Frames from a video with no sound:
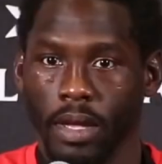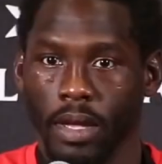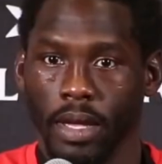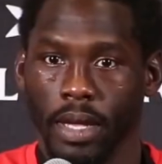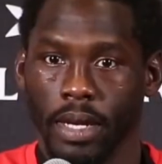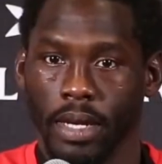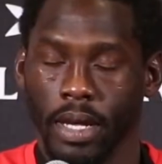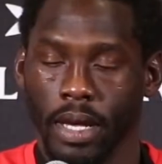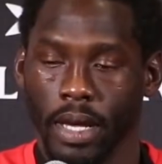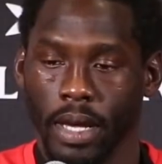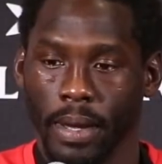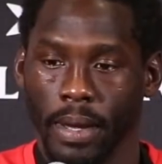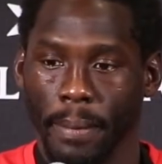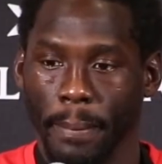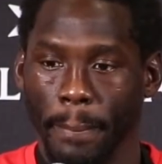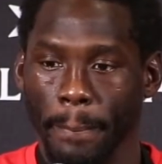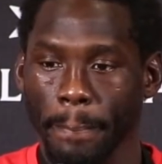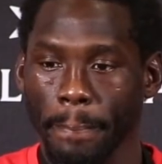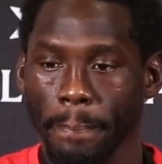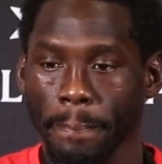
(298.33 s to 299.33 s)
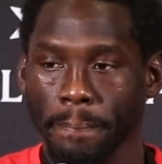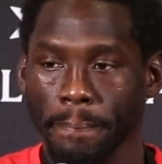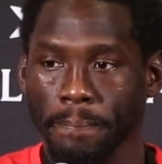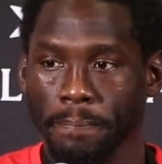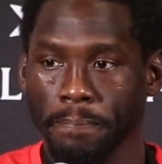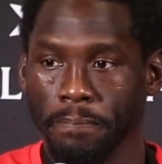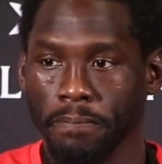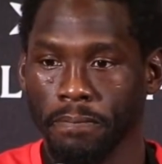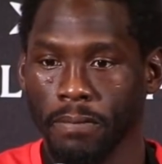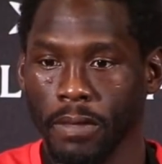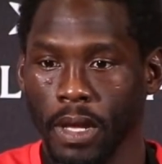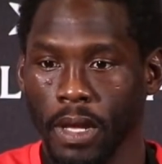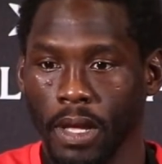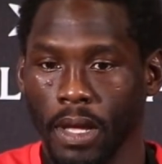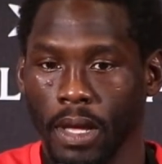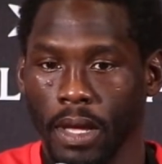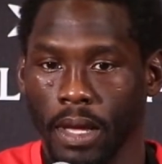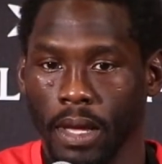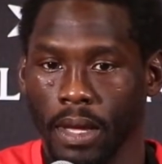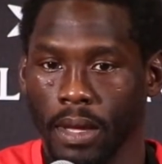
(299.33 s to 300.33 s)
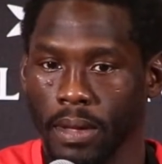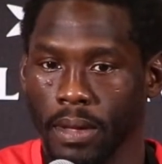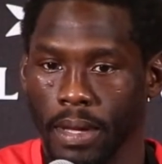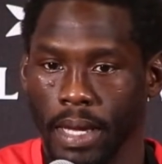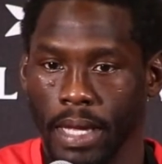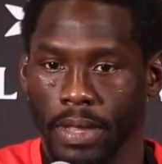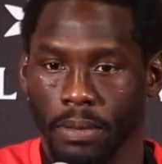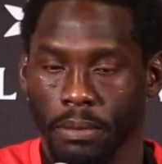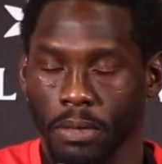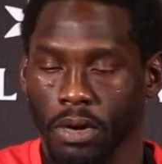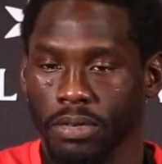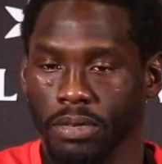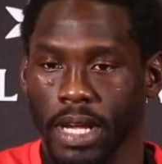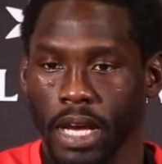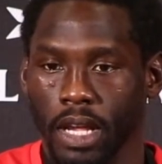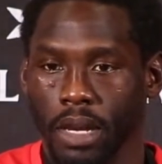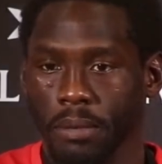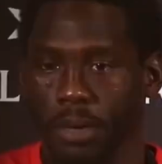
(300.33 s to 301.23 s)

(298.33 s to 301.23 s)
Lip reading: And and the move down